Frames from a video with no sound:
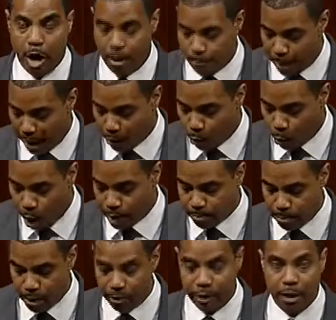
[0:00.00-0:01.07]
by 1
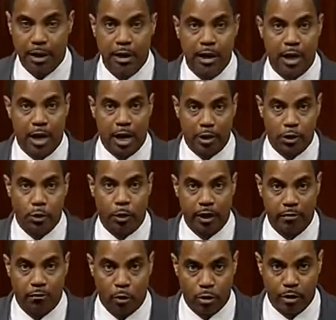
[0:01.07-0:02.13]
million in
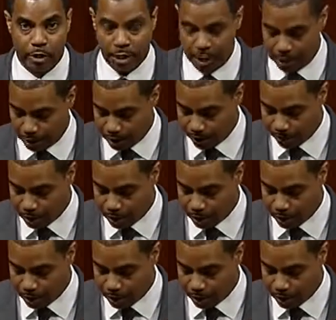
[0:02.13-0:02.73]
2014,